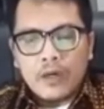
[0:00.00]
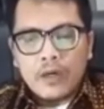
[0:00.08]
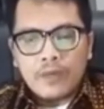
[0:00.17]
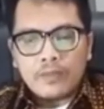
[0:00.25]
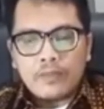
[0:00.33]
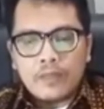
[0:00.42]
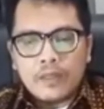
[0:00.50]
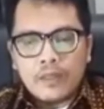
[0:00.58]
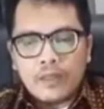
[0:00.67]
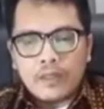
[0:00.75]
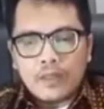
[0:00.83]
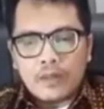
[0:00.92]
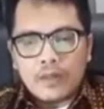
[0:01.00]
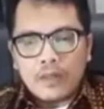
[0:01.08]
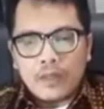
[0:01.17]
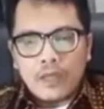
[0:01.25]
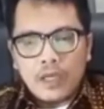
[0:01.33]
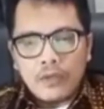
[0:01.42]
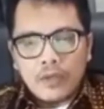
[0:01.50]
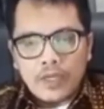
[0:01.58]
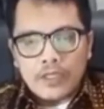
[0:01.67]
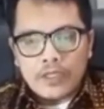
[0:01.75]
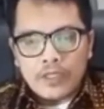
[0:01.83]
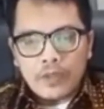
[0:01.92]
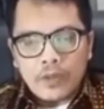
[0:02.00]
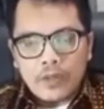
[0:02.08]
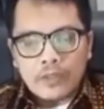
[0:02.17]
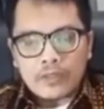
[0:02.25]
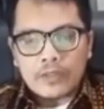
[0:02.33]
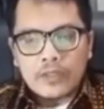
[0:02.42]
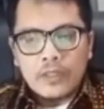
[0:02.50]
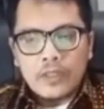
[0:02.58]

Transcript: of education costs.